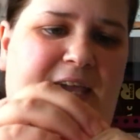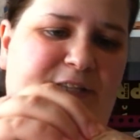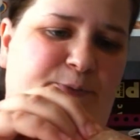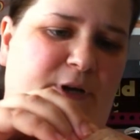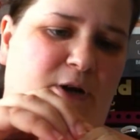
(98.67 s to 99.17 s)

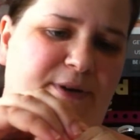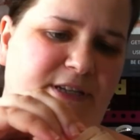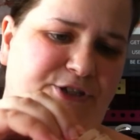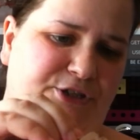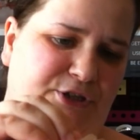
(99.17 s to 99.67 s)
here, so we're
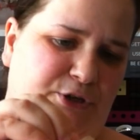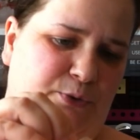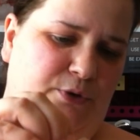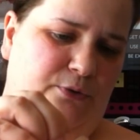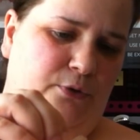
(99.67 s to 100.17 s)
going
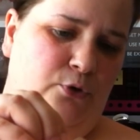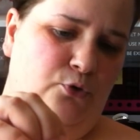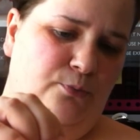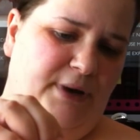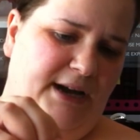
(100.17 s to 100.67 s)
to,
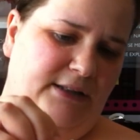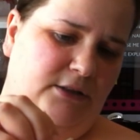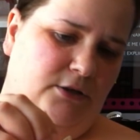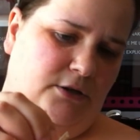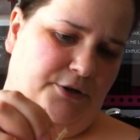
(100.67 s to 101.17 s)
oh my
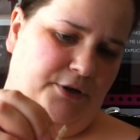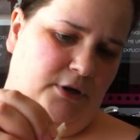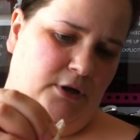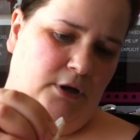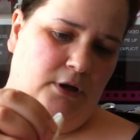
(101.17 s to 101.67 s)
lord.
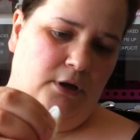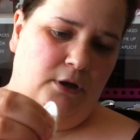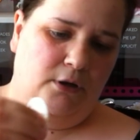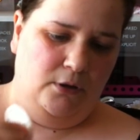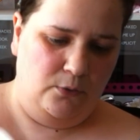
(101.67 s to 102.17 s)

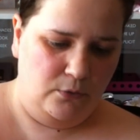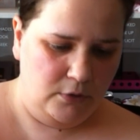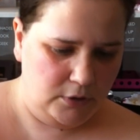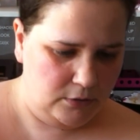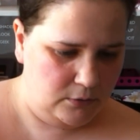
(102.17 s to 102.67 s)

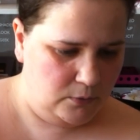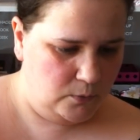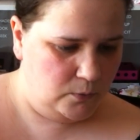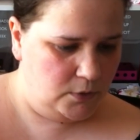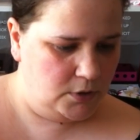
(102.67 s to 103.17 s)

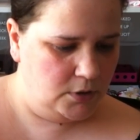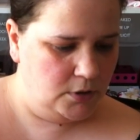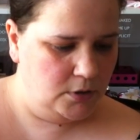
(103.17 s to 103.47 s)
Woo!